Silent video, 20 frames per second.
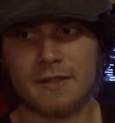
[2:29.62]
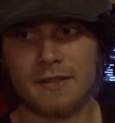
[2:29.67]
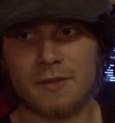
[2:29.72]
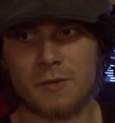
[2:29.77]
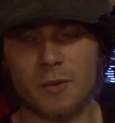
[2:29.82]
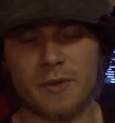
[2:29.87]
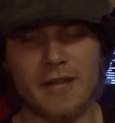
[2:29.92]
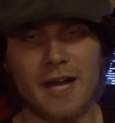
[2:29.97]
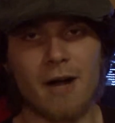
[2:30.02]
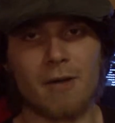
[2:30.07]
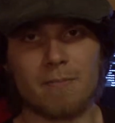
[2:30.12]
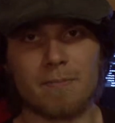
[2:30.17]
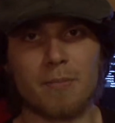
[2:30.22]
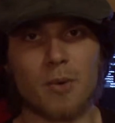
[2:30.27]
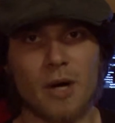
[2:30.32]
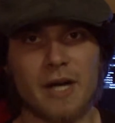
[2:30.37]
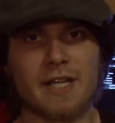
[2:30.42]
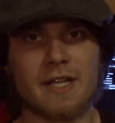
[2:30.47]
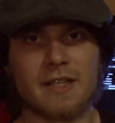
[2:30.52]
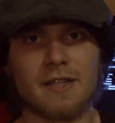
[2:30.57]
without
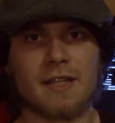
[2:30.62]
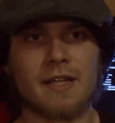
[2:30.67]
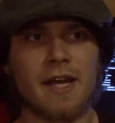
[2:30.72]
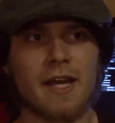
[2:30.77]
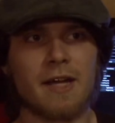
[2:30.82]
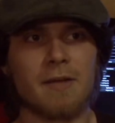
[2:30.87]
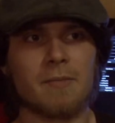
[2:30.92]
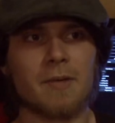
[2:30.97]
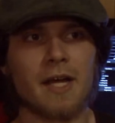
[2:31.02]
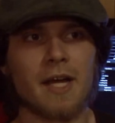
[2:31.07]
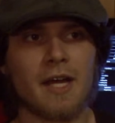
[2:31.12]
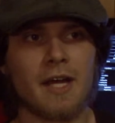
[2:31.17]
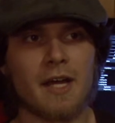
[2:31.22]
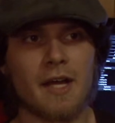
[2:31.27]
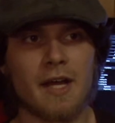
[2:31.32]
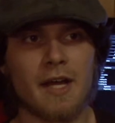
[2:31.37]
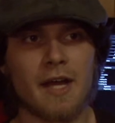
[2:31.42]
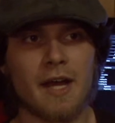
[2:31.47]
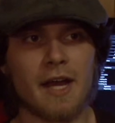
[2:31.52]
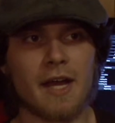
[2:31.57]
breaking the game,
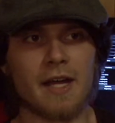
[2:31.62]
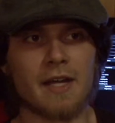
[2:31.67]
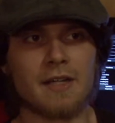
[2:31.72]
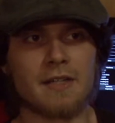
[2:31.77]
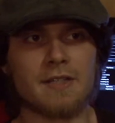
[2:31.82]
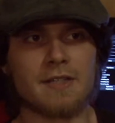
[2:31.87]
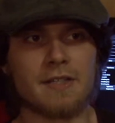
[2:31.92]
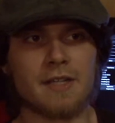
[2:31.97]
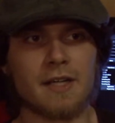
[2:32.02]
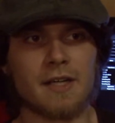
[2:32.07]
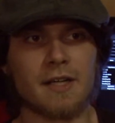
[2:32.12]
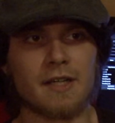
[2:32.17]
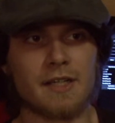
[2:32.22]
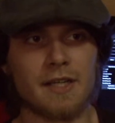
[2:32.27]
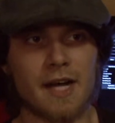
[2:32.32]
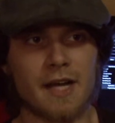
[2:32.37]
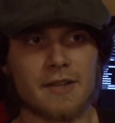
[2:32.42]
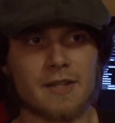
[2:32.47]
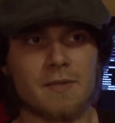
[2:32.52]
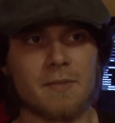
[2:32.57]
and
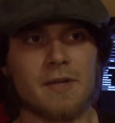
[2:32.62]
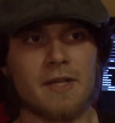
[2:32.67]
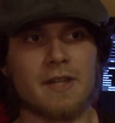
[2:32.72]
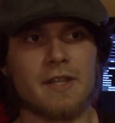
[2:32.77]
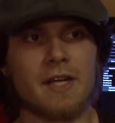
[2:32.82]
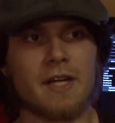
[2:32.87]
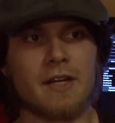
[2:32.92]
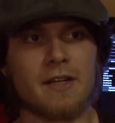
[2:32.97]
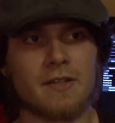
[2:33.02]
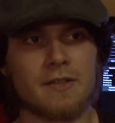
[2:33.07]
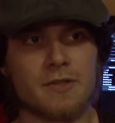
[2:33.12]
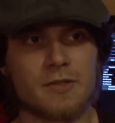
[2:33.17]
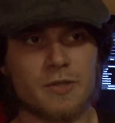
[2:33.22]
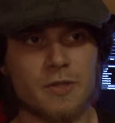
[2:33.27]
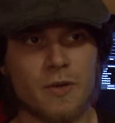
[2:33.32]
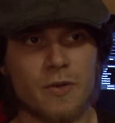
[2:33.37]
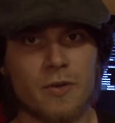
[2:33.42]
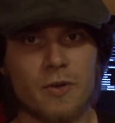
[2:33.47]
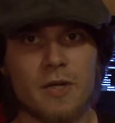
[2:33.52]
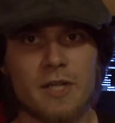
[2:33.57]
got them in there.
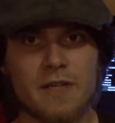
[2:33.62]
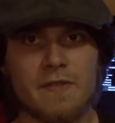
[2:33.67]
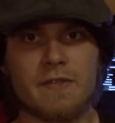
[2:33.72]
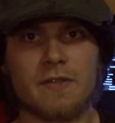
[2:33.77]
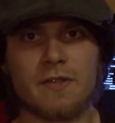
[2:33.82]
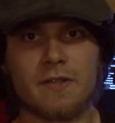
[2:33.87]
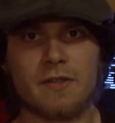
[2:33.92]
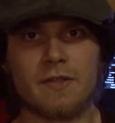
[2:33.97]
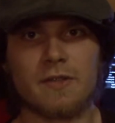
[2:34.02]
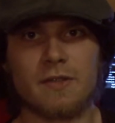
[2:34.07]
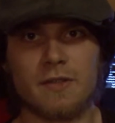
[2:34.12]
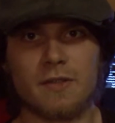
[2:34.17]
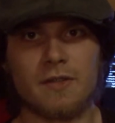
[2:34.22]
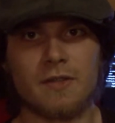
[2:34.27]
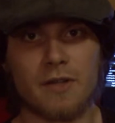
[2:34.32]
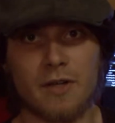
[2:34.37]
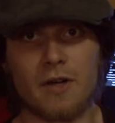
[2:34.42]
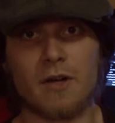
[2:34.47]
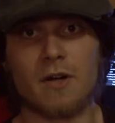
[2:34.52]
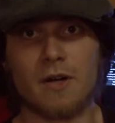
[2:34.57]
So there are even
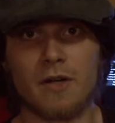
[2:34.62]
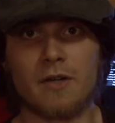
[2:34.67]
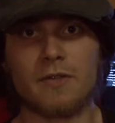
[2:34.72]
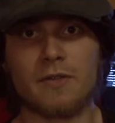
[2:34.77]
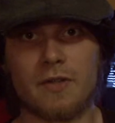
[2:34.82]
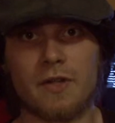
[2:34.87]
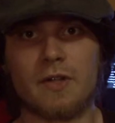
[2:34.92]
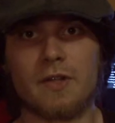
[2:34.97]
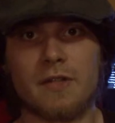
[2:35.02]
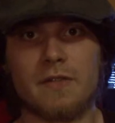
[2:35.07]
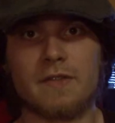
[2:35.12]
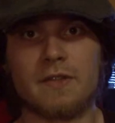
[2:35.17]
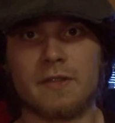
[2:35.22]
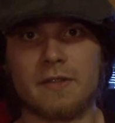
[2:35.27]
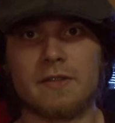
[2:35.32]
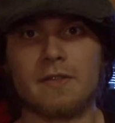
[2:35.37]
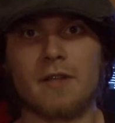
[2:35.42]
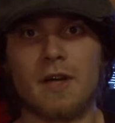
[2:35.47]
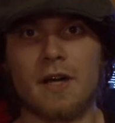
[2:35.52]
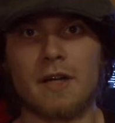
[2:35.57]

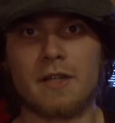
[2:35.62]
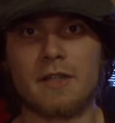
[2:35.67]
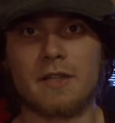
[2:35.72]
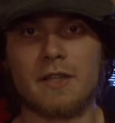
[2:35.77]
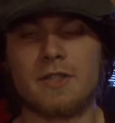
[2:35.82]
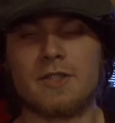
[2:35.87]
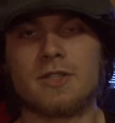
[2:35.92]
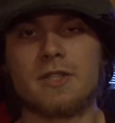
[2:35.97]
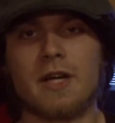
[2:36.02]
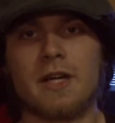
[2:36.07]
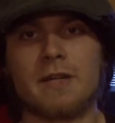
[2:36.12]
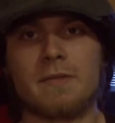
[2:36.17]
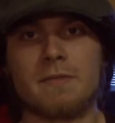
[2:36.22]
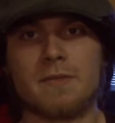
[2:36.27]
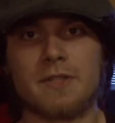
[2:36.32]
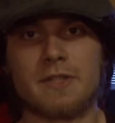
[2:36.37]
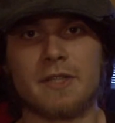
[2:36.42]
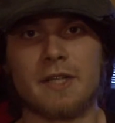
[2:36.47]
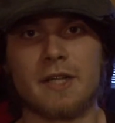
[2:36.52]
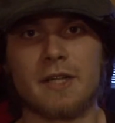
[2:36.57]
glitched
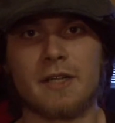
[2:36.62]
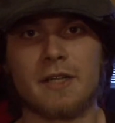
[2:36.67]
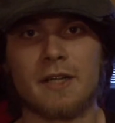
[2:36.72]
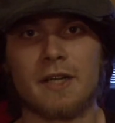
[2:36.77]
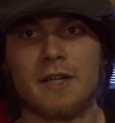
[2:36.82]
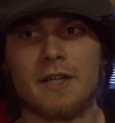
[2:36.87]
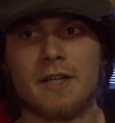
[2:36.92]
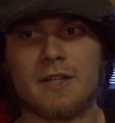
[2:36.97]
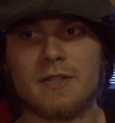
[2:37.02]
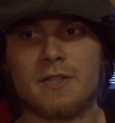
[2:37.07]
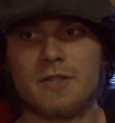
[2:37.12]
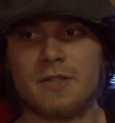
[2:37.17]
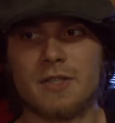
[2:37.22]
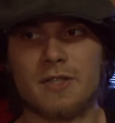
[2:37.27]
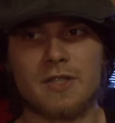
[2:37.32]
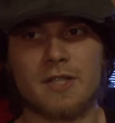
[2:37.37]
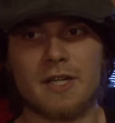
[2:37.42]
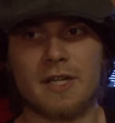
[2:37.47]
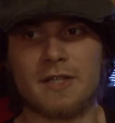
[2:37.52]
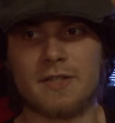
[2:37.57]
items in there,
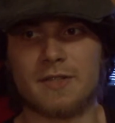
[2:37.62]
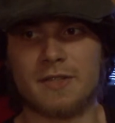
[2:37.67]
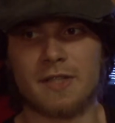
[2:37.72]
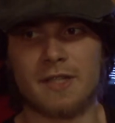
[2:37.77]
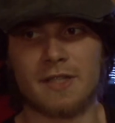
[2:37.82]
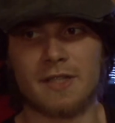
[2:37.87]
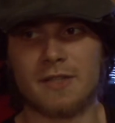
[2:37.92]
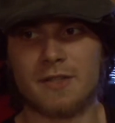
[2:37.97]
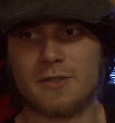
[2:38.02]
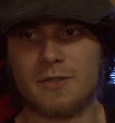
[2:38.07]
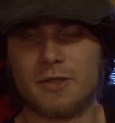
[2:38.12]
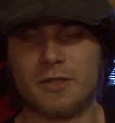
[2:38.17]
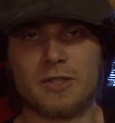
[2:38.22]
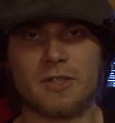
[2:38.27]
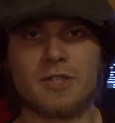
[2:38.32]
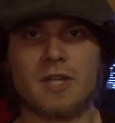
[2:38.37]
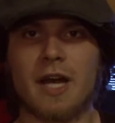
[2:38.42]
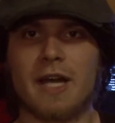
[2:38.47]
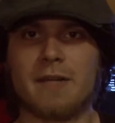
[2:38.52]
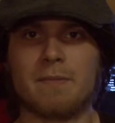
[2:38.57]
such as
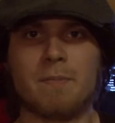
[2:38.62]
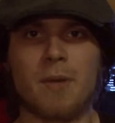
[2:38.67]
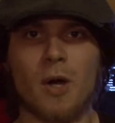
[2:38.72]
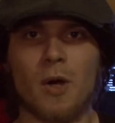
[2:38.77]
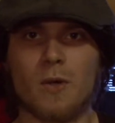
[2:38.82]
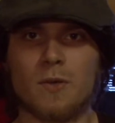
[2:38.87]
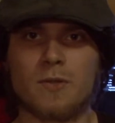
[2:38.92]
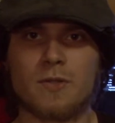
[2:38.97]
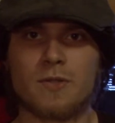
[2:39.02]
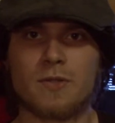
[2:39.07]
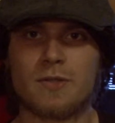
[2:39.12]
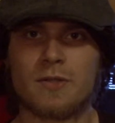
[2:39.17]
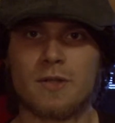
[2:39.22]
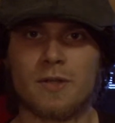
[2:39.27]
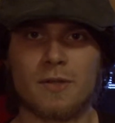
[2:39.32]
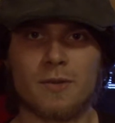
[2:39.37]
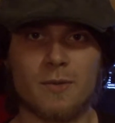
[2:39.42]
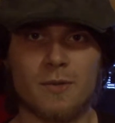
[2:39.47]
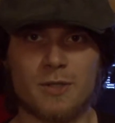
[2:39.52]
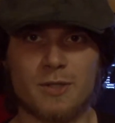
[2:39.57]
just signposts,
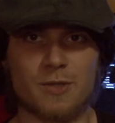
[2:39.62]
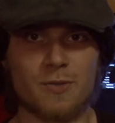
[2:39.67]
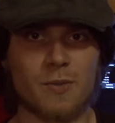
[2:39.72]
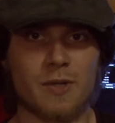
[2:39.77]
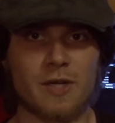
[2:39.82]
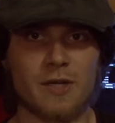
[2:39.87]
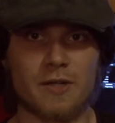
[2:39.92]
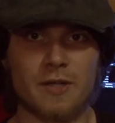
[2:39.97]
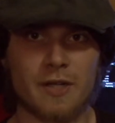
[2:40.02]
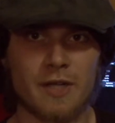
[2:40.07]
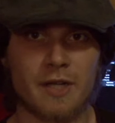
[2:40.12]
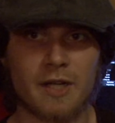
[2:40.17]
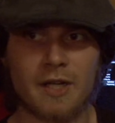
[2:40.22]
which is weird.